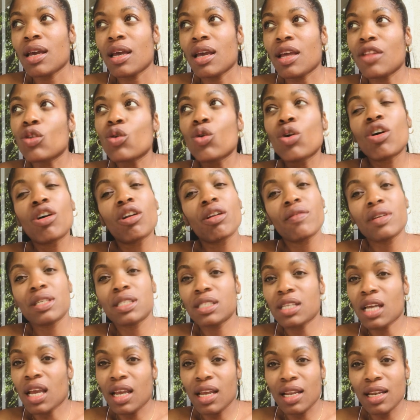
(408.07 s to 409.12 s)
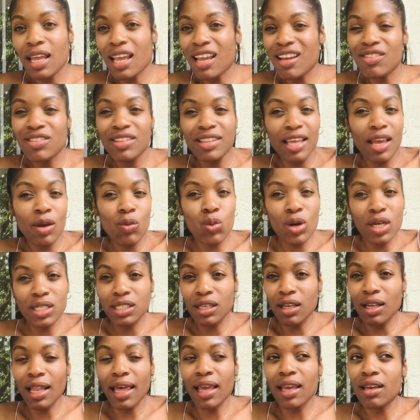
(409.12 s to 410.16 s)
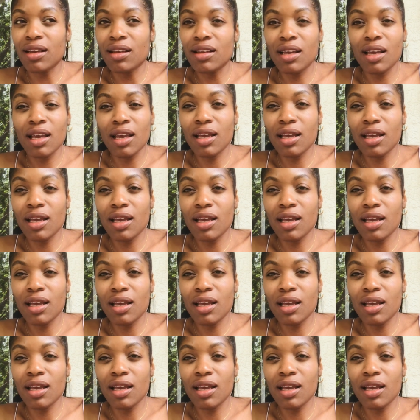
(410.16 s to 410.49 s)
And then all of a sudden they wasn't like